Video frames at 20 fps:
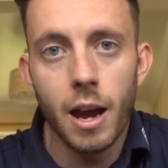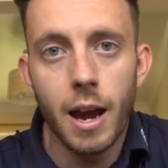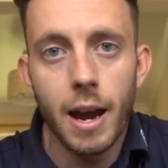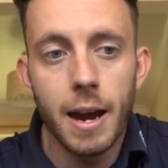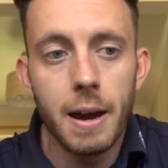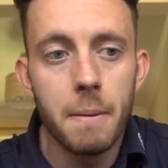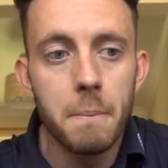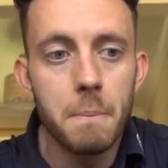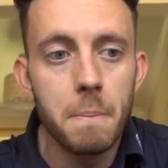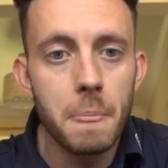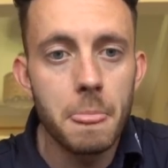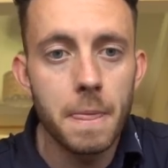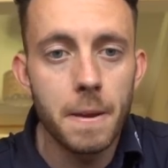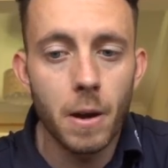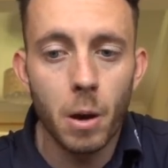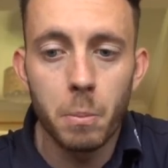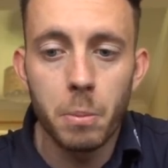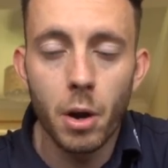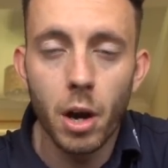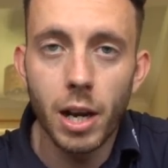Um,
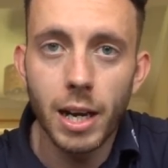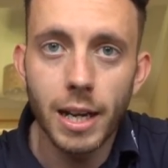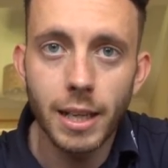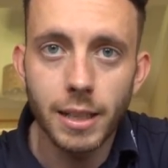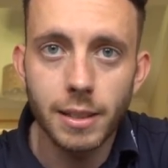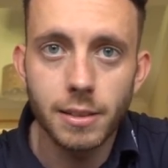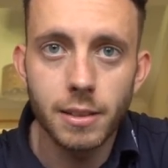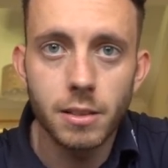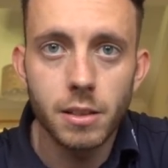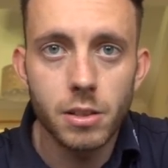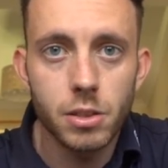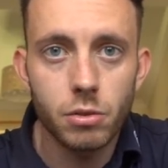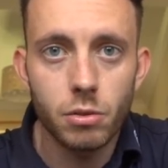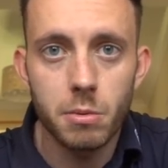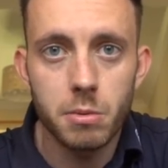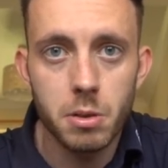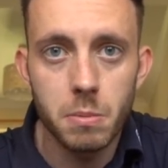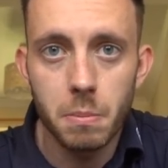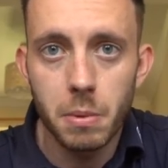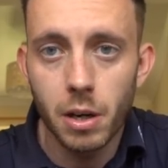I'll put a link in the
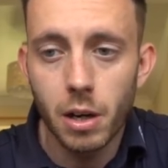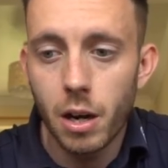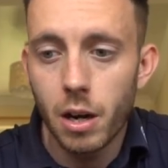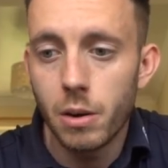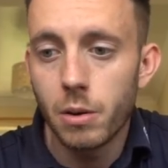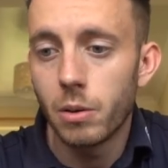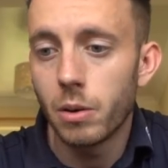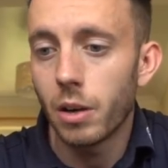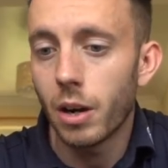description below.